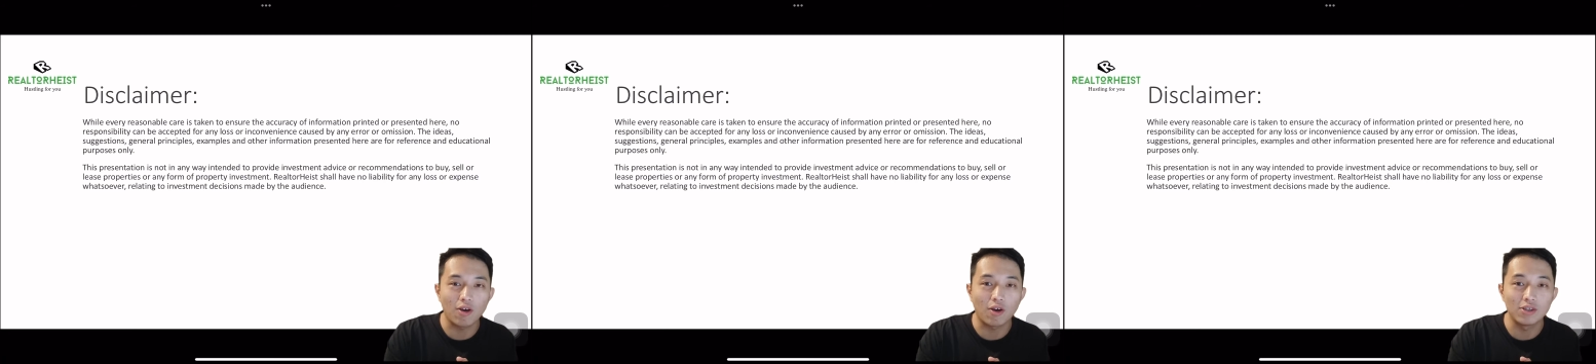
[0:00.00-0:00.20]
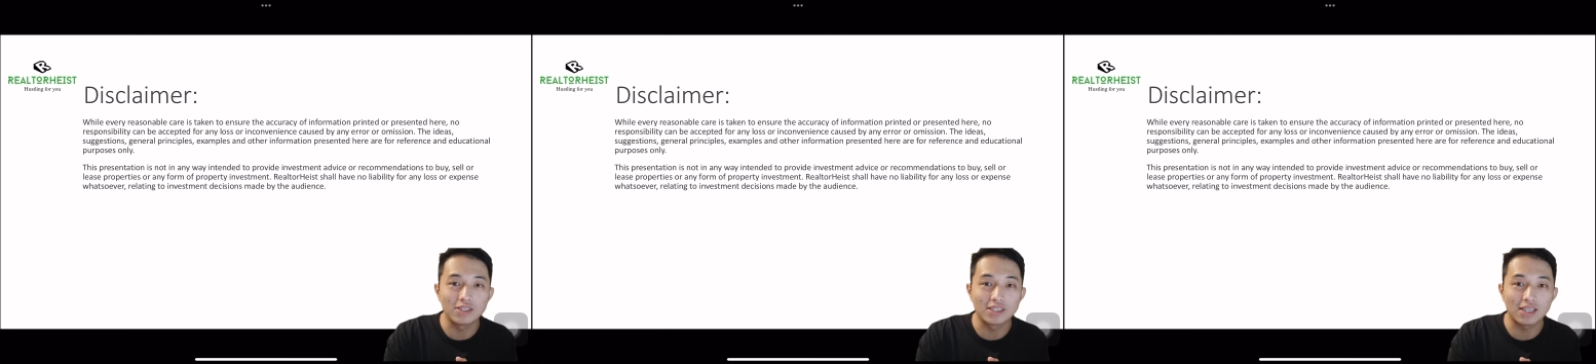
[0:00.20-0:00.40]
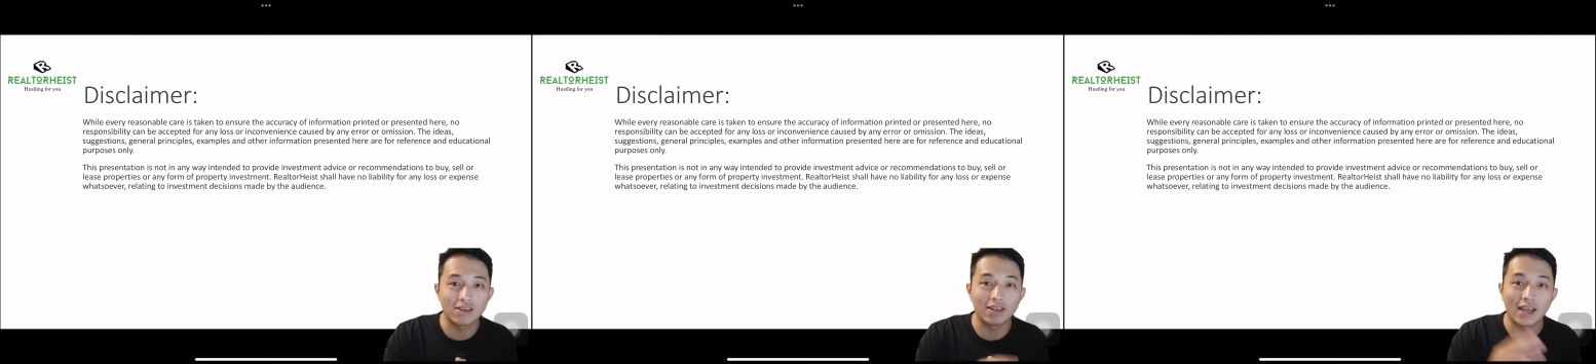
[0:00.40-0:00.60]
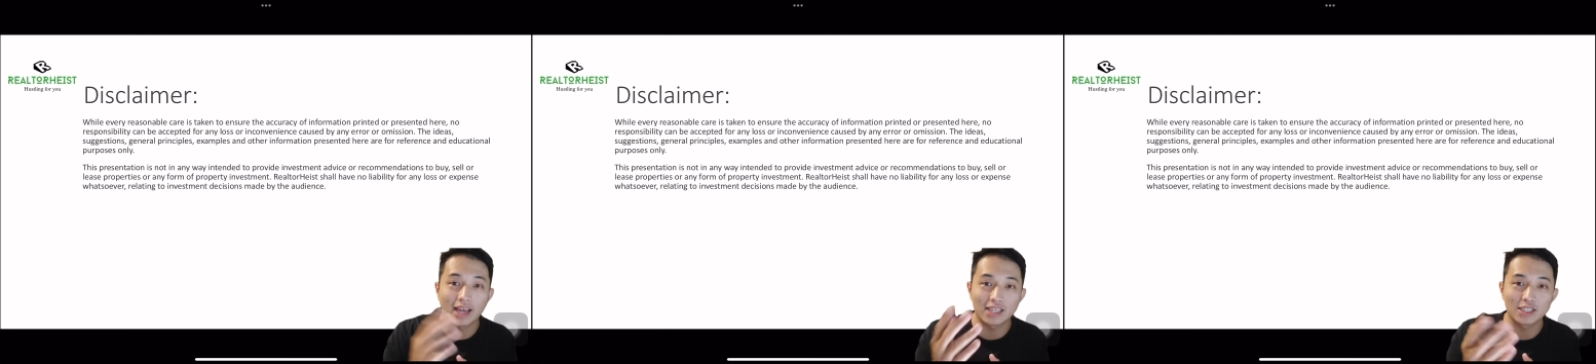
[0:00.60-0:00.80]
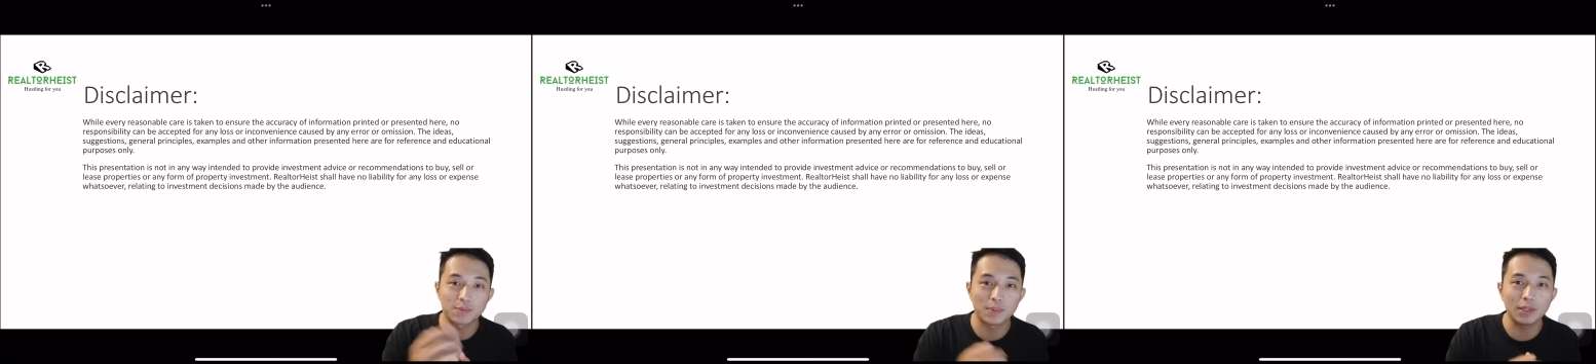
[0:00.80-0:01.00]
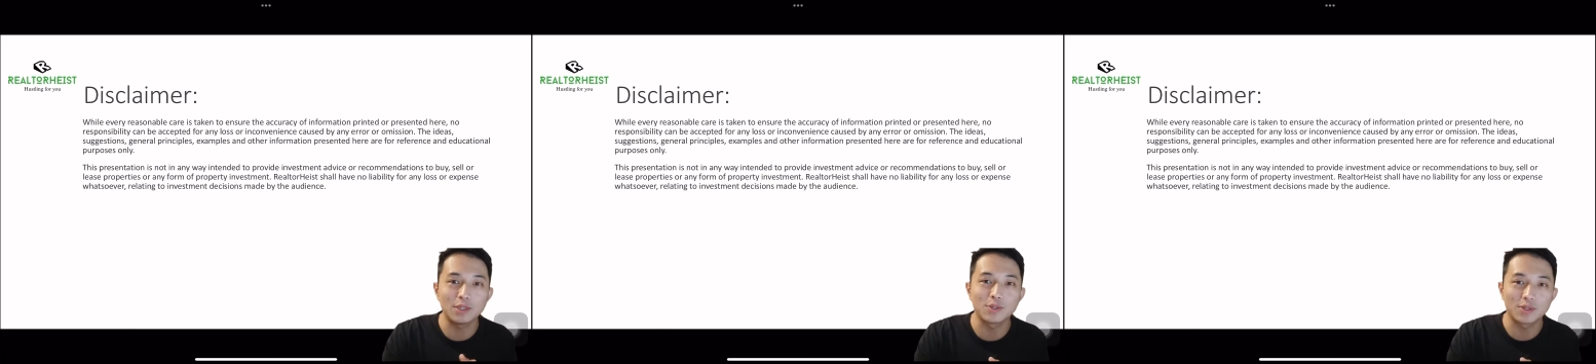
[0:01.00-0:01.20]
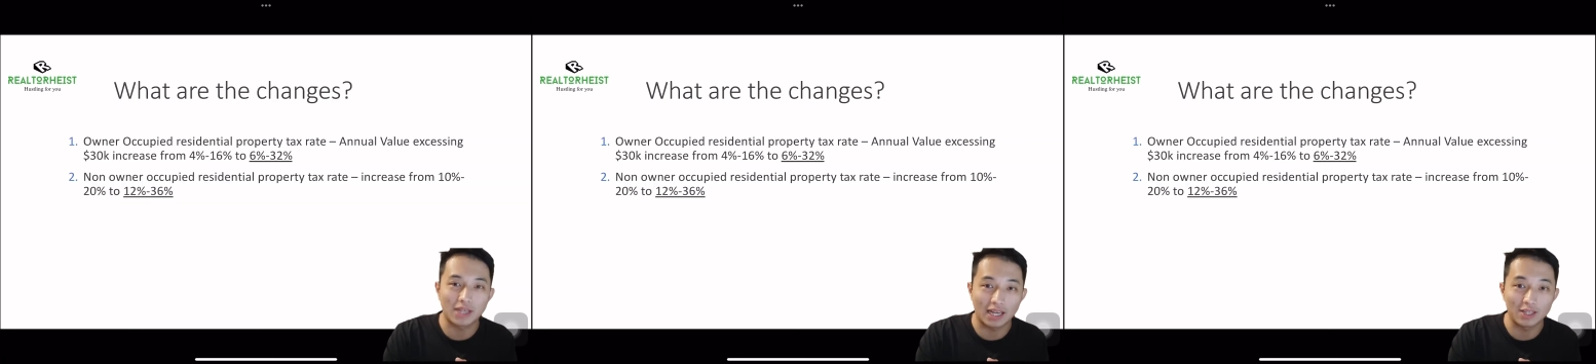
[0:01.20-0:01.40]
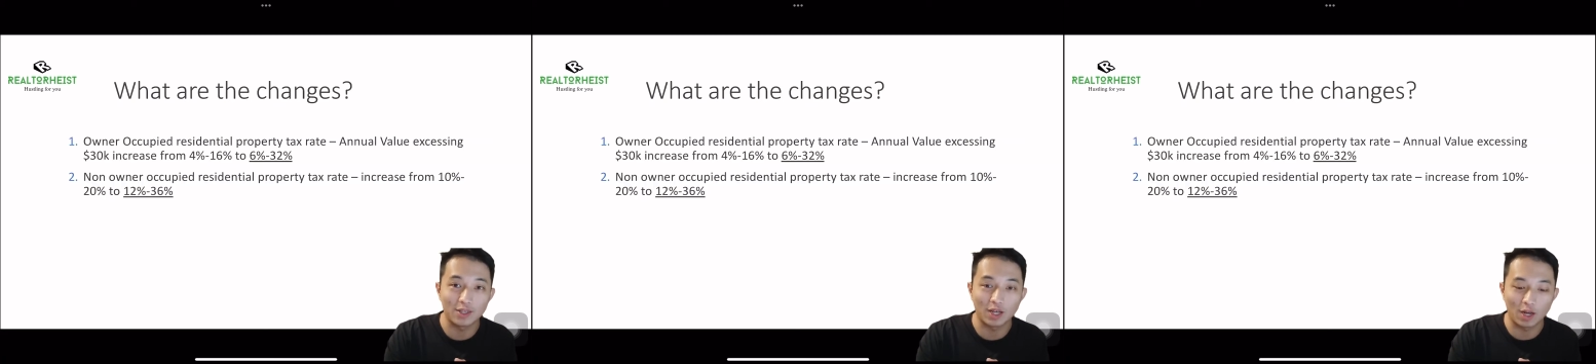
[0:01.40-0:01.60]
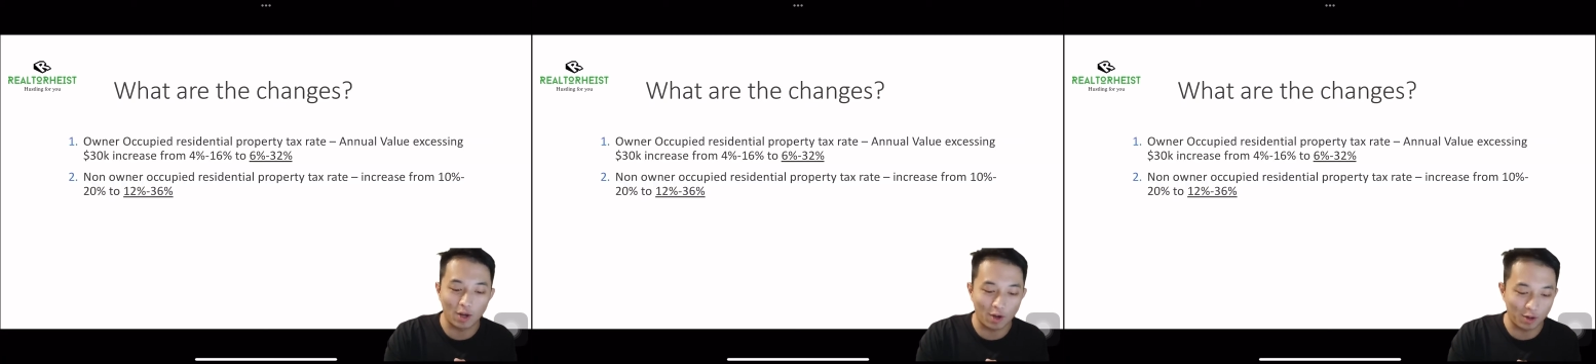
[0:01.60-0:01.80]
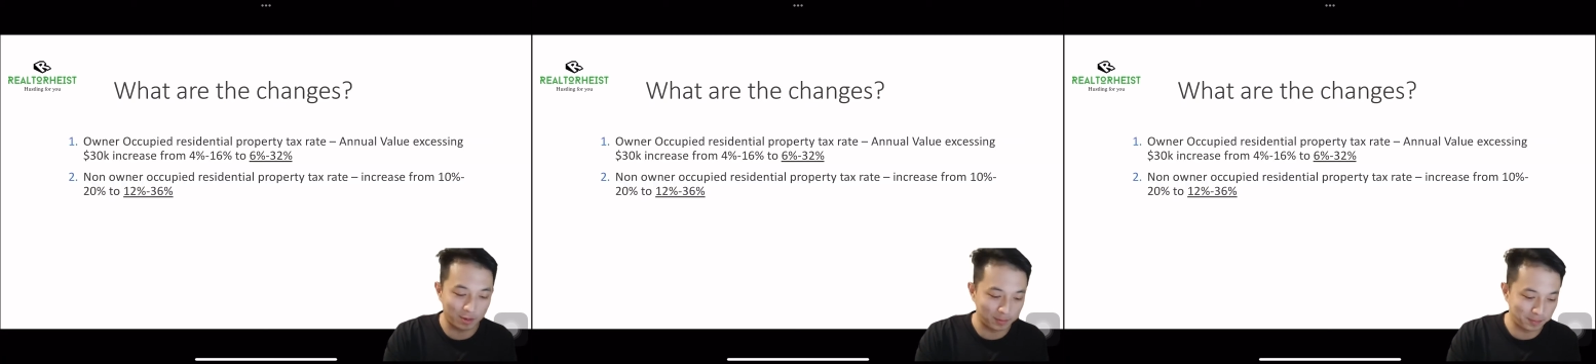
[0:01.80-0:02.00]
consult an expert to guide you
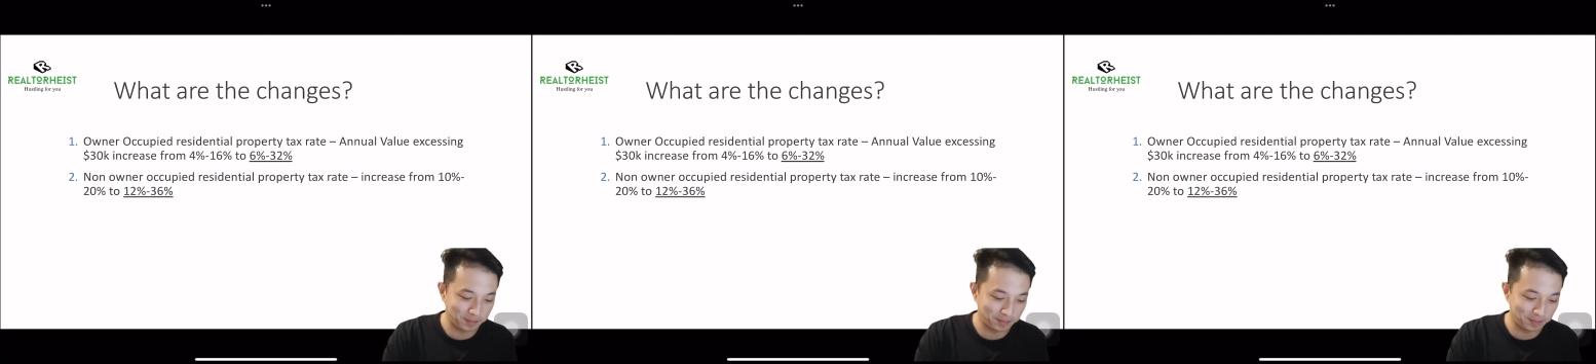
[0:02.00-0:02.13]
along.